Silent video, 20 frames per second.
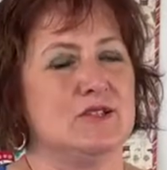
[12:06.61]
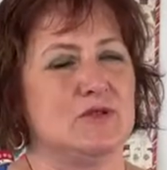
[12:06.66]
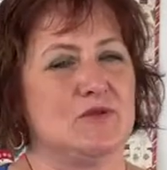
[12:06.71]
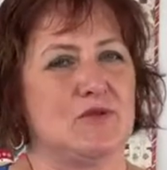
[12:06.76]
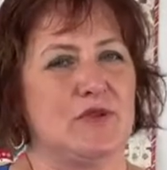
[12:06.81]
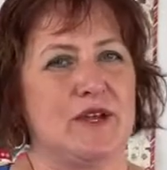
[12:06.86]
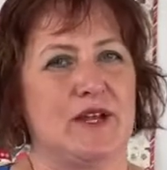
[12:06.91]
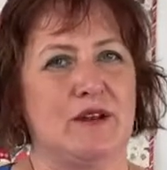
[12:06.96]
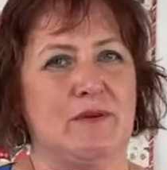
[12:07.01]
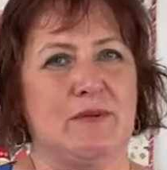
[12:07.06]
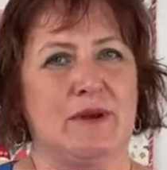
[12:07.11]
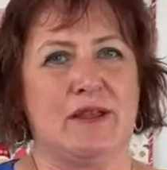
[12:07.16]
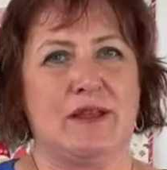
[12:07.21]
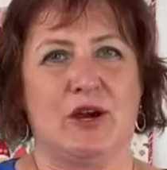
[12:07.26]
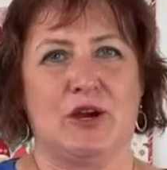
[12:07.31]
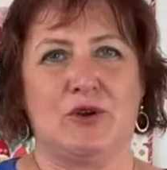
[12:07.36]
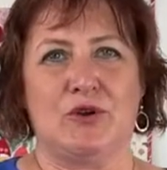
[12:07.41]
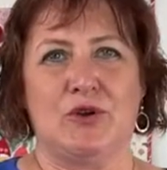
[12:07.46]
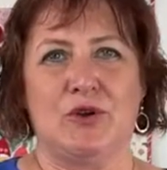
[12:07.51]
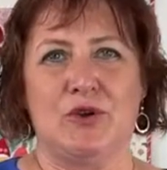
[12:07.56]
Don't forget about
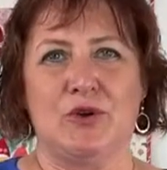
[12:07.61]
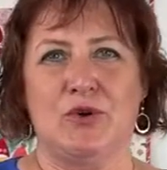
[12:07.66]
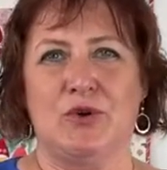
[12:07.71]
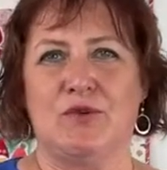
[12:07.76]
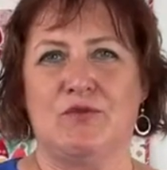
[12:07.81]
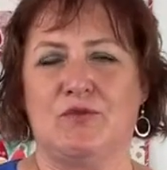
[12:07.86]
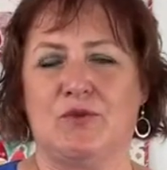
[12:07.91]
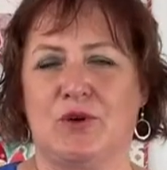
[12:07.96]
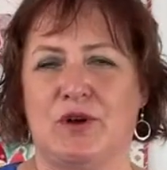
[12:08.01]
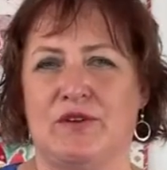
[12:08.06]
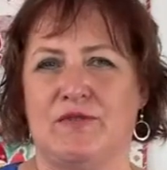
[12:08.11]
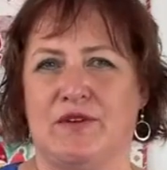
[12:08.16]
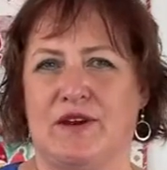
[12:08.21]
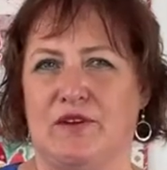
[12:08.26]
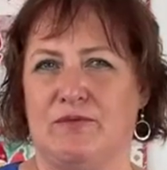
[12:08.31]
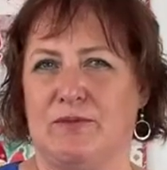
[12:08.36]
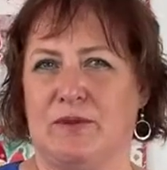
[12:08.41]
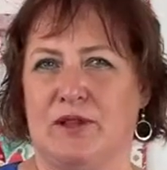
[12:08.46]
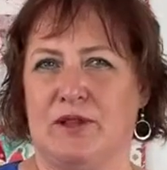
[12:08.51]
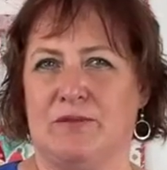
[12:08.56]
our new
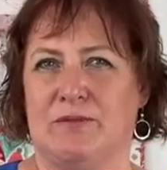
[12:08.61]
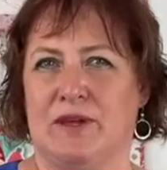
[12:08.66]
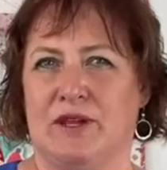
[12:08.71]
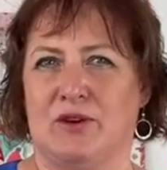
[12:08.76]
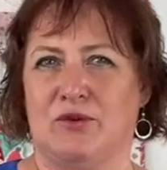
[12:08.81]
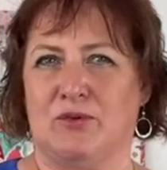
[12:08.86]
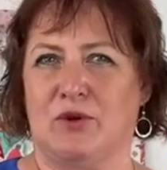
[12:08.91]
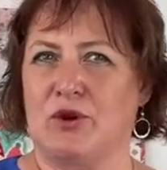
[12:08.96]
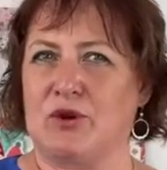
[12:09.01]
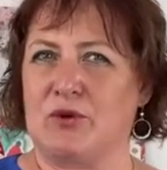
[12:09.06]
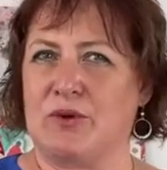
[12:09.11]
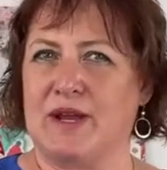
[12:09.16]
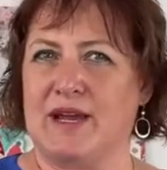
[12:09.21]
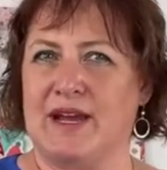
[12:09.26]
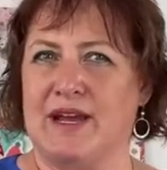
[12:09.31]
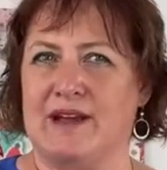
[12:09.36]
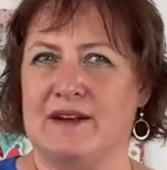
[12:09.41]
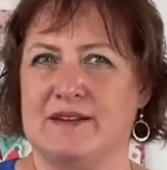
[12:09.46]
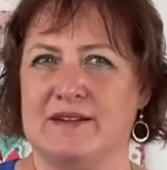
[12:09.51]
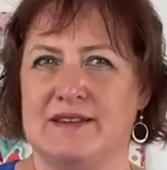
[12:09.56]
45 millimeter rotary
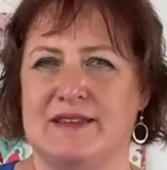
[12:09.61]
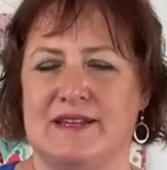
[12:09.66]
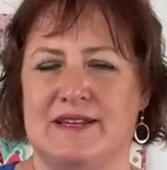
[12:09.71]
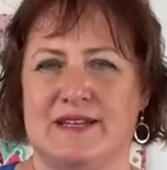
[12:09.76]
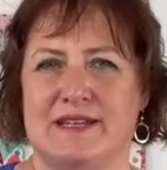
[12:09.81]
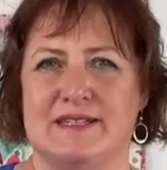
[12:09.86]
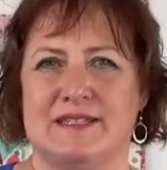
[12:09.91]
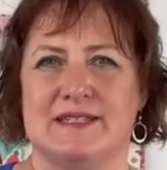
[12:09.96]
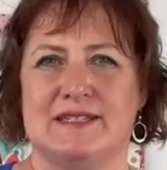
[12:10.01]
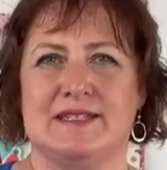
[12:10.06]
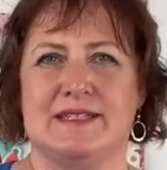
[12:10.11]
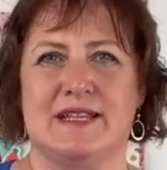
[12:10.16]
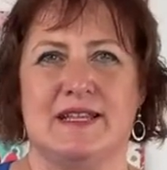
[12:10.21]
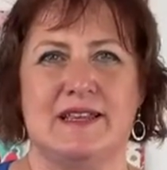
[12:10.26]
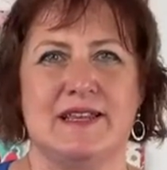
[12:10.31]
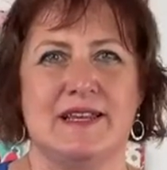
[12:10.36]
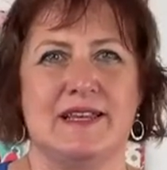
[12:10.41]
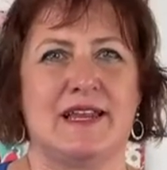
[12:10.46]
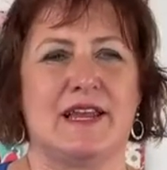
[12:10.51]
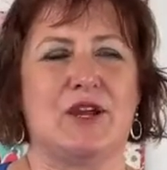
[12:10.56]
cutter that is
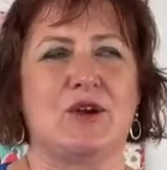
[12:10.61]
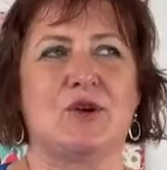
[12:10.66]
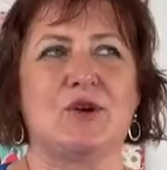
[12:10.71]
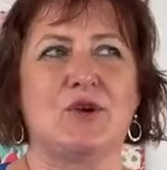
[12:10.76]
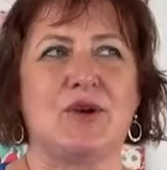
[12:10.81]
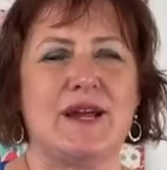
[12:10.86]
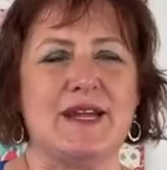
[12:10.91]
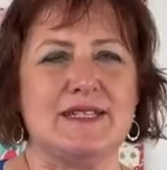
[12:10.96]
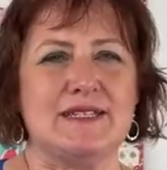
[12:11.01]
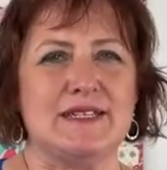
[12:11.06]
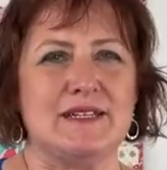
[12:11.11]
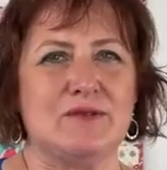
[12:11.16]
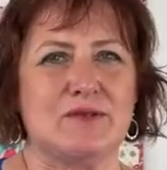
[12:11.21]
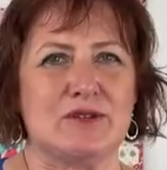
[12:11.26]
selling like crazy.